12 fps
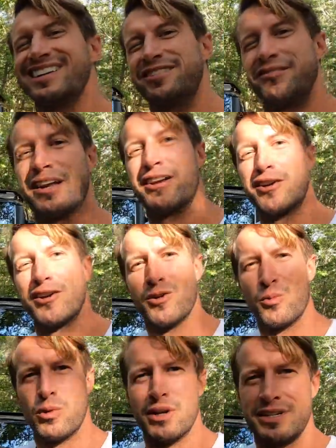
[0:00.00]
Defender
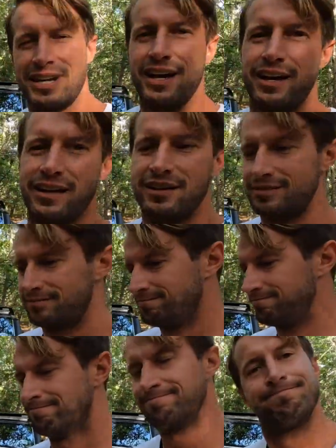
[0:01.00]
110.
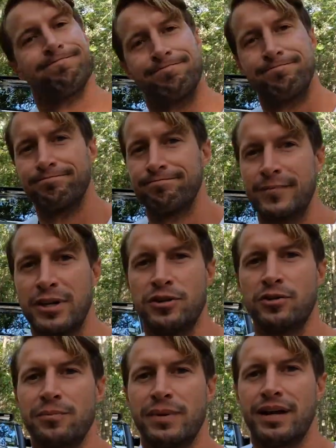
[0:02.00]

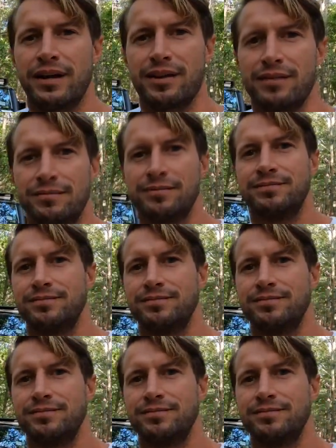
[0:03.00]
Do the math.